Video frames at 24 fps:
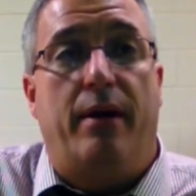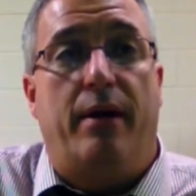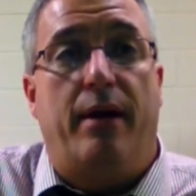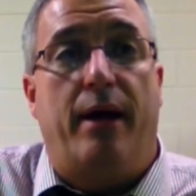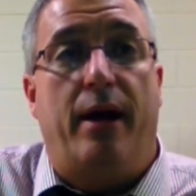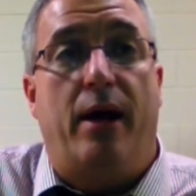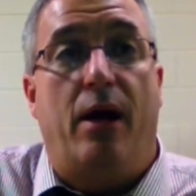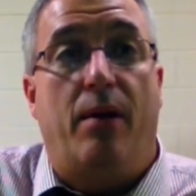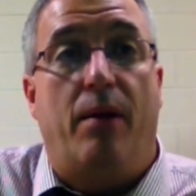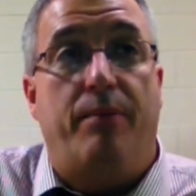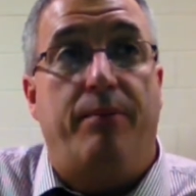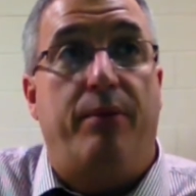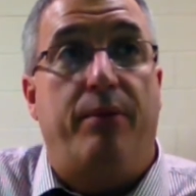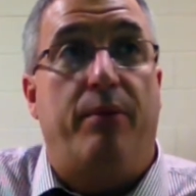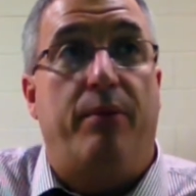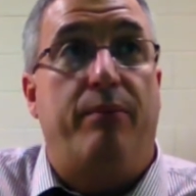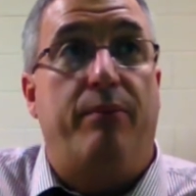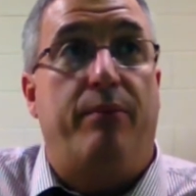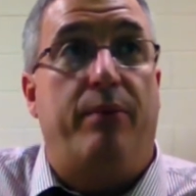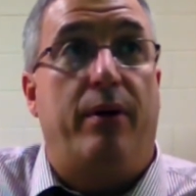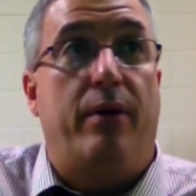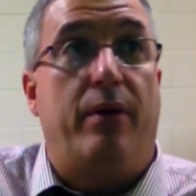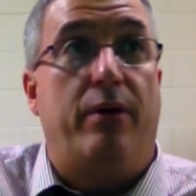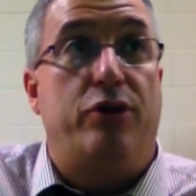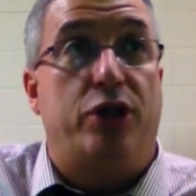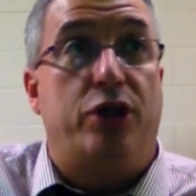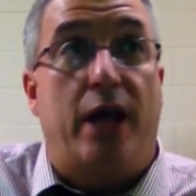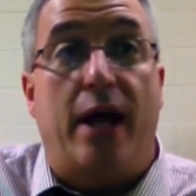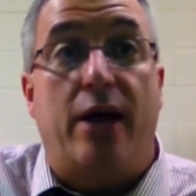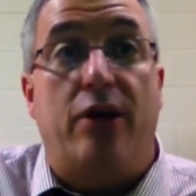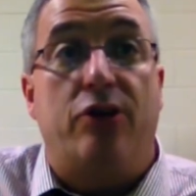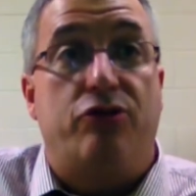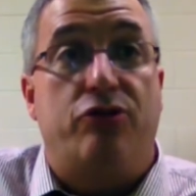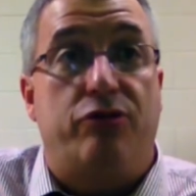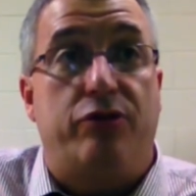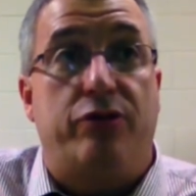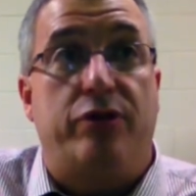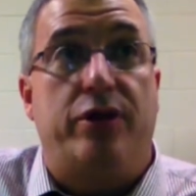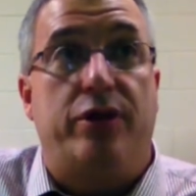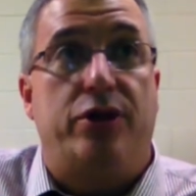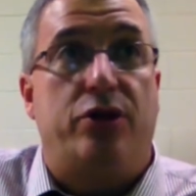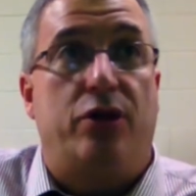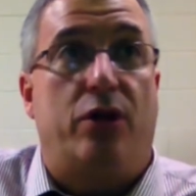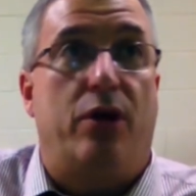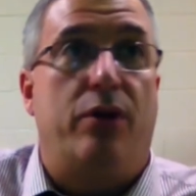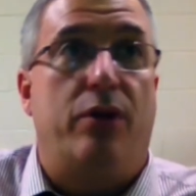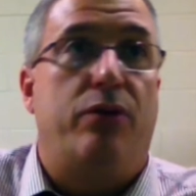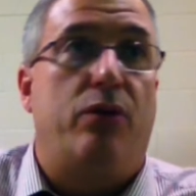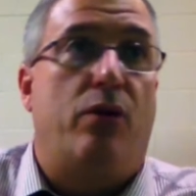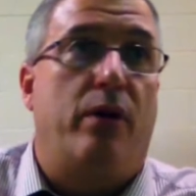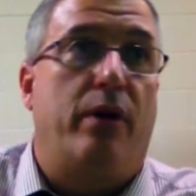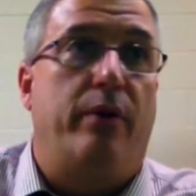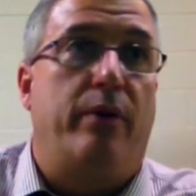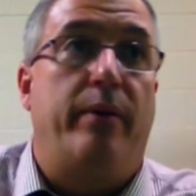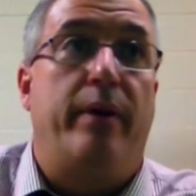help challenge traditional authority.